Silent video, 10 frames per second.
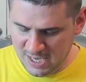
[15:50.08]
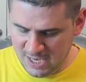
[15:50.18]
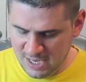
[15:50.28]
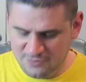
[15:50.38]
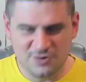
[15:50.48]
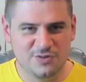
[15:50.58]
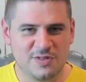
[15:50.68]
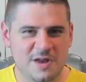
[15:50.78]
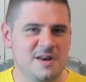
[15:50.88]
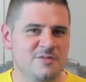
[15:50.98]
It's
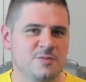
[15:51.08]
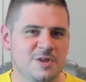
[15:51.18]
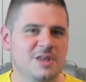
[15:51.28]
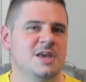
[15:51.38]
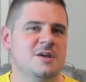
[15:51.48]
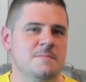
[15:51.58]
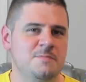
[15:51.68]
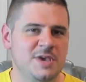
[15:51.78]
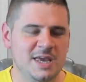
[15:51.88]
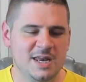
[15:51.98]
just they're never really
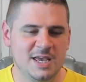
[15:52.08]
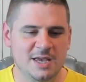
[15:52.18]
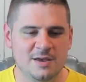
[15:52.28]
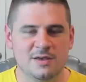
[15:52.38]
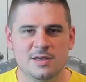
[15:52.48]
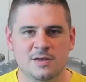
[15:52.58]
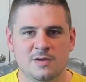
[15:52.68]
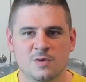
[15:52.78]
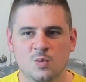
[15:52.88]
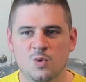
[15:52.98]
competing
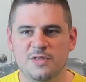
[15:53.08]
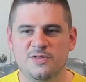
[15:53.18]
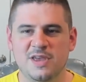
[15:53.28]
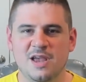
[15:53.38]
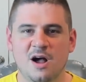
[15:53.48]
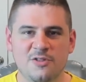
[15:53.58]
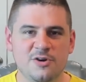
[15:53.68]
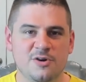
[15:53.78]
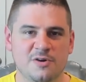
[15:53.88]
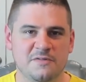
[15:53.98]
with the
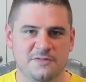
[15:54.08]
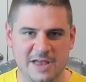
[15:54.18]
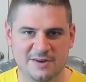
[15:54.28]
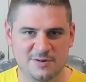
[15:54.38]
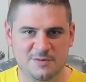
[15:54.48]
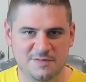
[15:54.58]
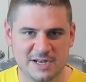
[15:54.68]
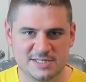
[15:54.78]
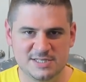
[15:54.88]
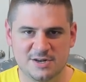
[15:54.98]
other flagship
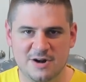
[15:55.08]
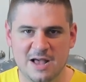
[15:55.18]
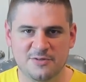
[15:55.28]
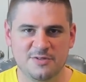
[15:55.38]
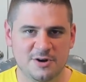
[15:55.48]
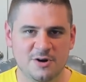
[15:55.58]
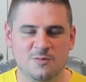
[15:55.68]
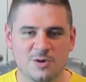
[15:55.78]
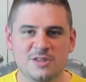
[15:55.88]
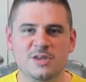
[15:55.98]
devices that are out there that are
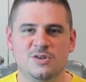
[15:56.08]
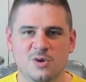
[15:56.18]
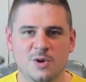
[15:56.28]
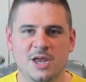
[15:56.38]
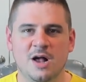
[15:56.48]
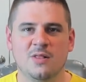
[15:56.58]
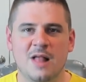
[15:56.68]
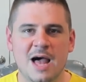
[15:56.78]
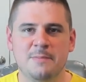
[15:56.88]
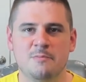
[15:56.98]
really doing a
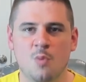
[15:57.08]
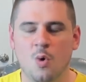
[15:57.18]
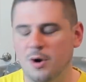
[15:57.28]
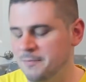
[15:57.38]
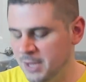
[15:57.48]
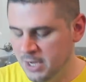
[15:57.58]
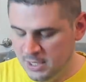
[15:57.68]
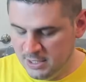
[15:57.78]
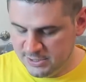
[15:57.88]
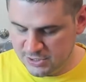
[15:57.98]
lot more.
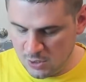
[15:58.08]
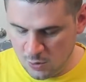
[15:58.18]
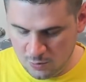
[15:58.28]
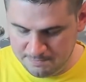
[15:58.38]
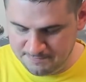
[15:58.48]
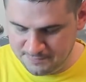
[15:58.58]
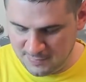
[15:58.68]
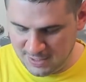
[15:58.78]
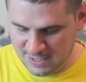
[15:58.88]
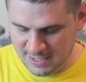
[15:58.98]
So
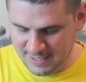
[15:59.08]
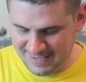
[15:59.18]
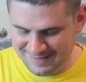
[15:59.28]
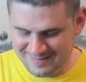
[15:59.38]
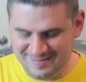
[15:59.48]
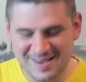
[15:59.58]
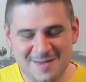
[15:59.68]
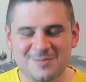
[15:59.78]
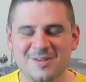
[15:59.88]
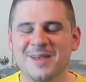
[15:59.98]
it
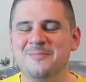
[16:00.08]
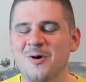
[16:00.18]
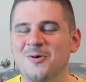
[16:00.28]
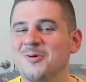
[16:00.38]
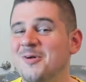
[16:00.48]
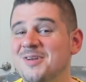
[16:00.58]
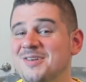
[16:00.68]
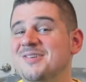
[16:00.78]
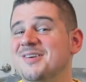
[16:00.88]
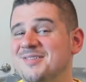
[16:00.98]
seems like
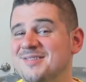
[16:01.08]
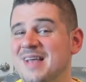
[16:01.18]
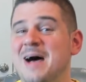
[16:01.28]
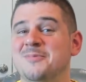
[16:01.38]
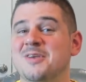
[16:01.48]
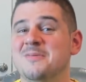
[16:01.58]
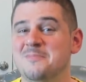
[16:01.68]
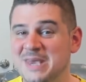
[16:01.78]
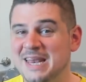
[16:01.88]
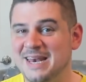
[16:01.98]
Motorola just stopped
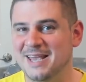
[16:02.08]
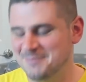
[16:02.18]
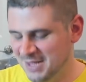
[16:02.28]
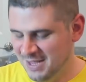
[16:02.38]
competing.